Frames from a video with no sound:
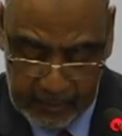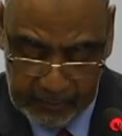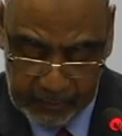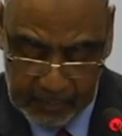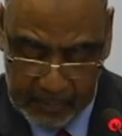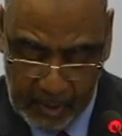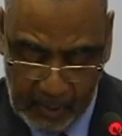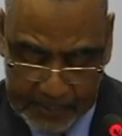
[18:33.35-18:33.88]

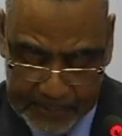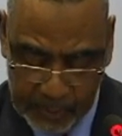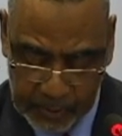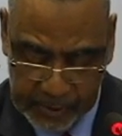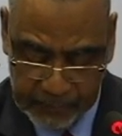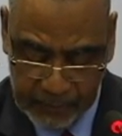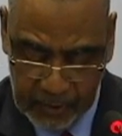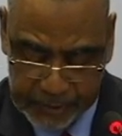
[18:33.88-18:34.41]
From our
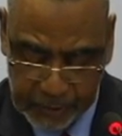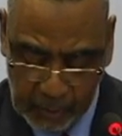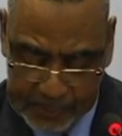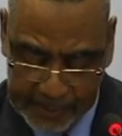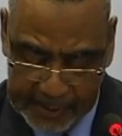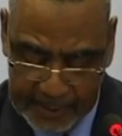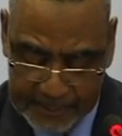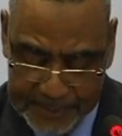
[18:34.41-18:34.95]
beautiful
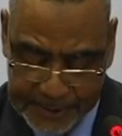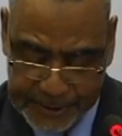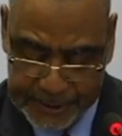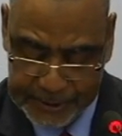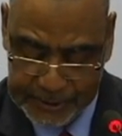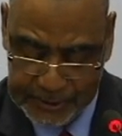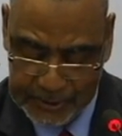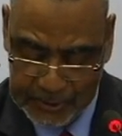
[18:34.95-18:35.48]
tropical
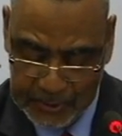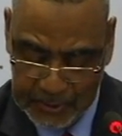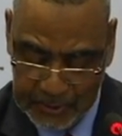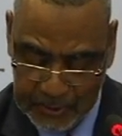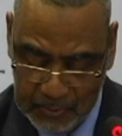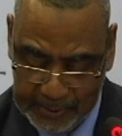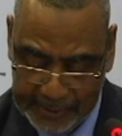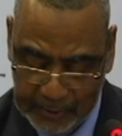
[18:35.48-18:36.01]
beaches,
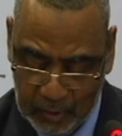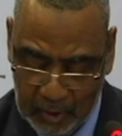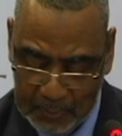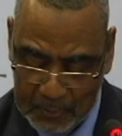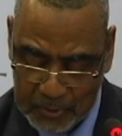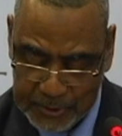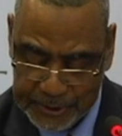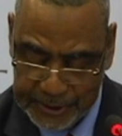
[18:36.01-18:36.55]
you can
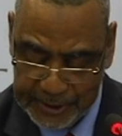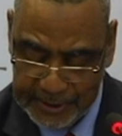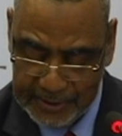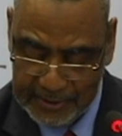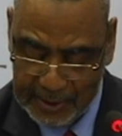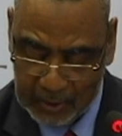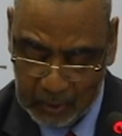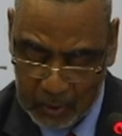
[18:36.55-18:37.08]
almost see
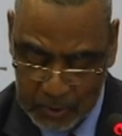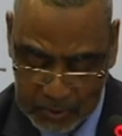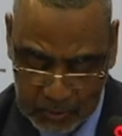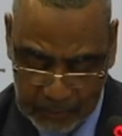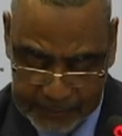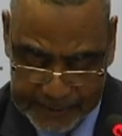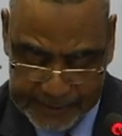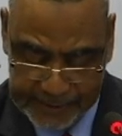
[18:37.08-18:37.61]
the coast
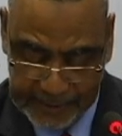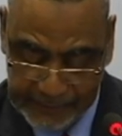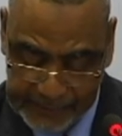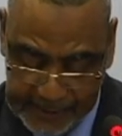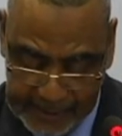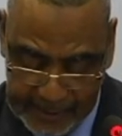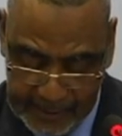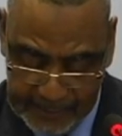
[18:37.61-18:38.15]
of East
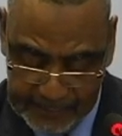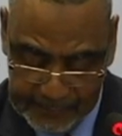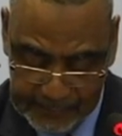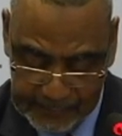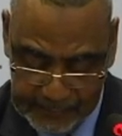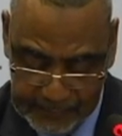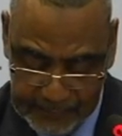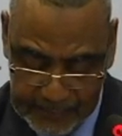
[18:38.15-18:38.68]
Africa.
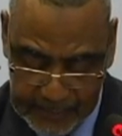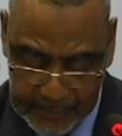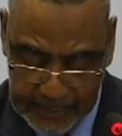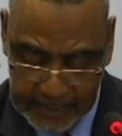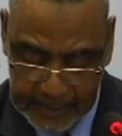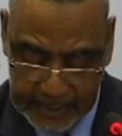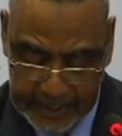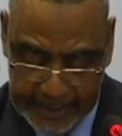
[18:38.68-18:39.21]

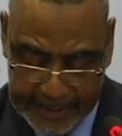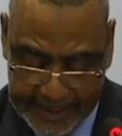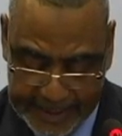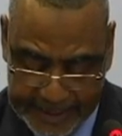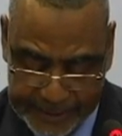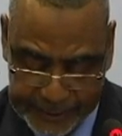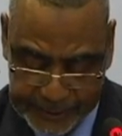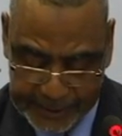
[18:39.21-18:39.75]

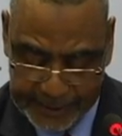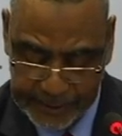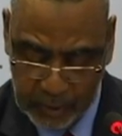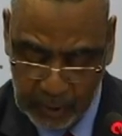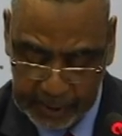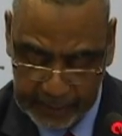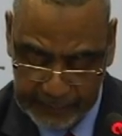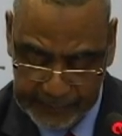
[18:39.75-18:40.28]
History and
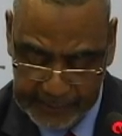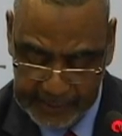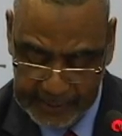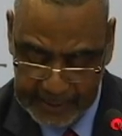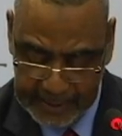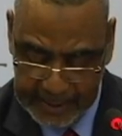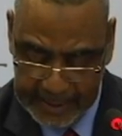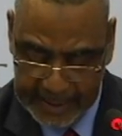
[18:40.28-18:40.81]
geography
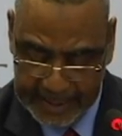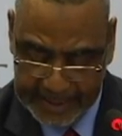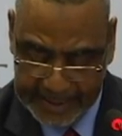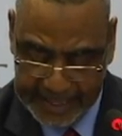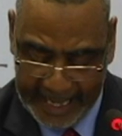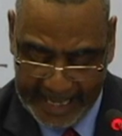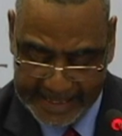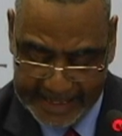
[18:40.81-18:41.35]

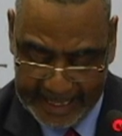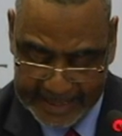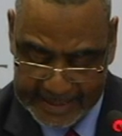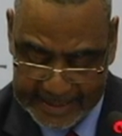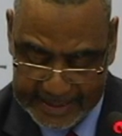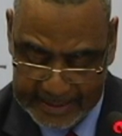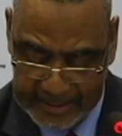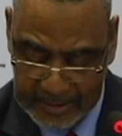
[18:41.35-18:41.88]
ties
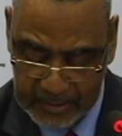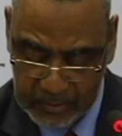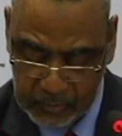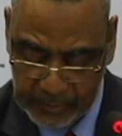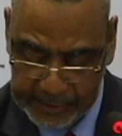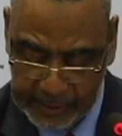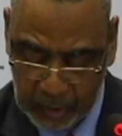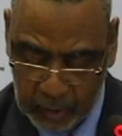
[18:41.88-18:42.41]
us
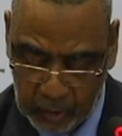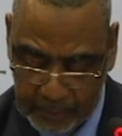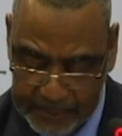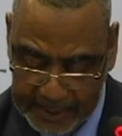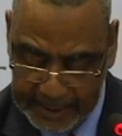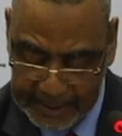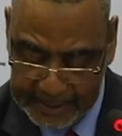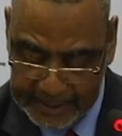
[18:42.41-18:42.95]
to the
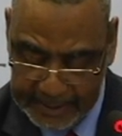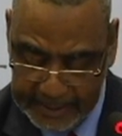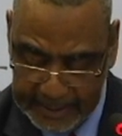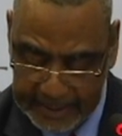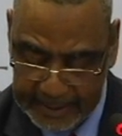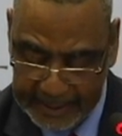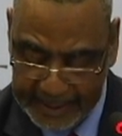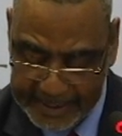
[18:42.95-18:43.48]
economically
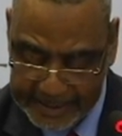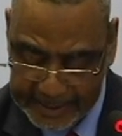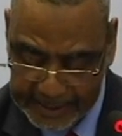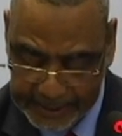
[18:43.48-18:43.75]
rising